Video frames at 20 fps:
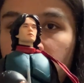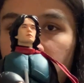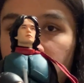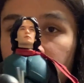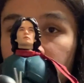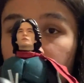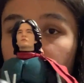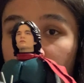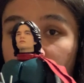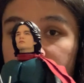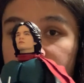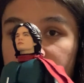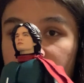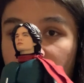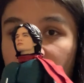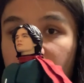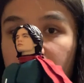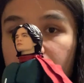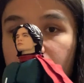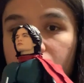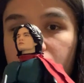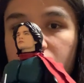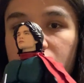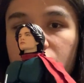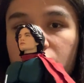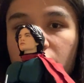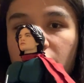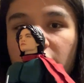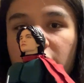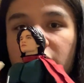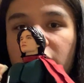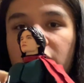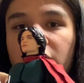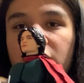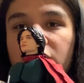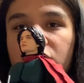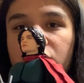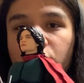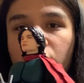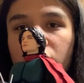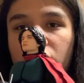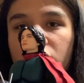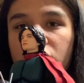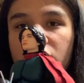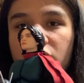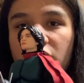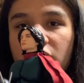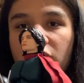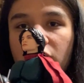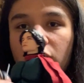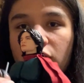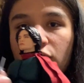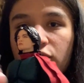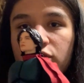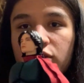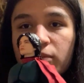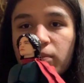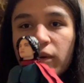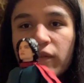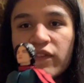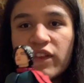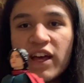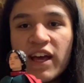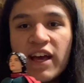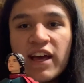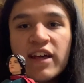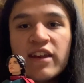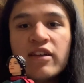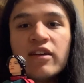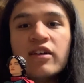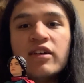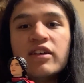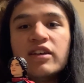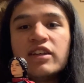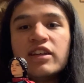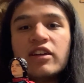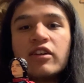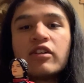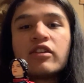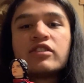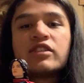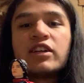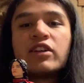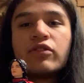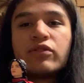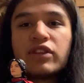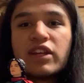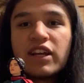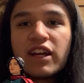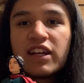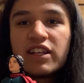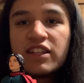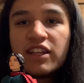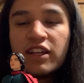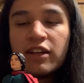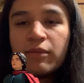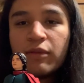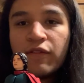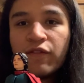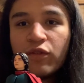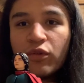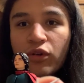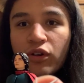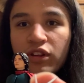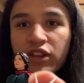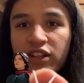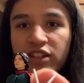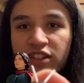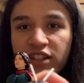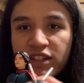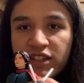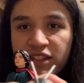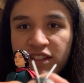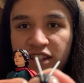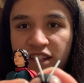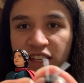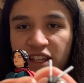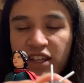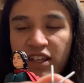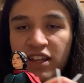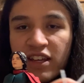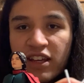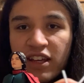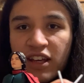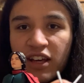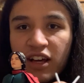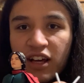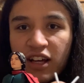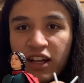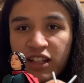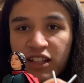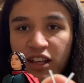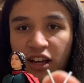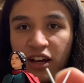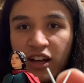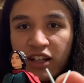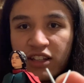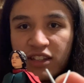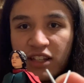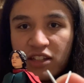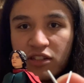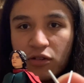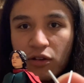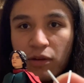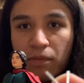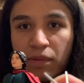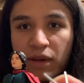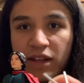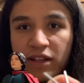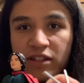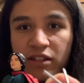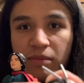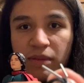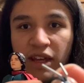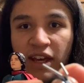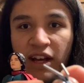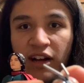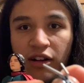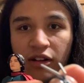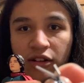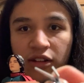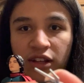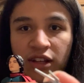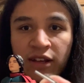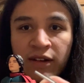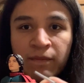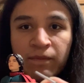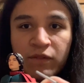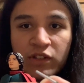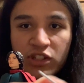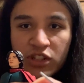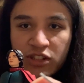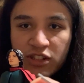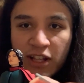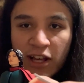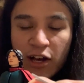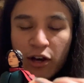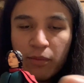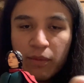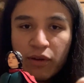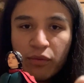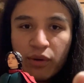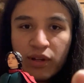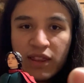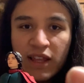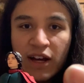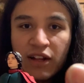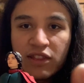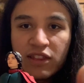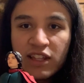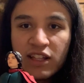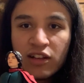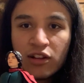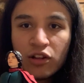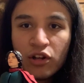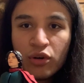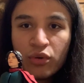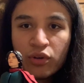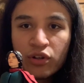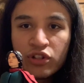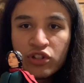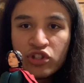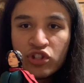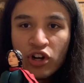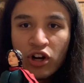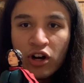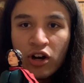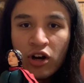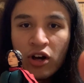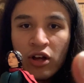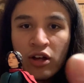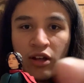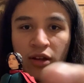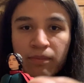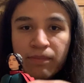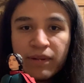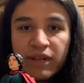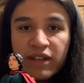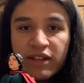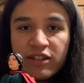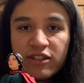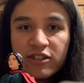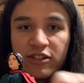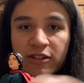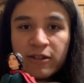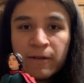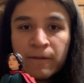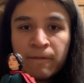But I really do like it. And so we're going to just get a close-up of the head here, because I don't think I did it before. This is the accessory piece to be held. It's just the helmet without the lower jaw piece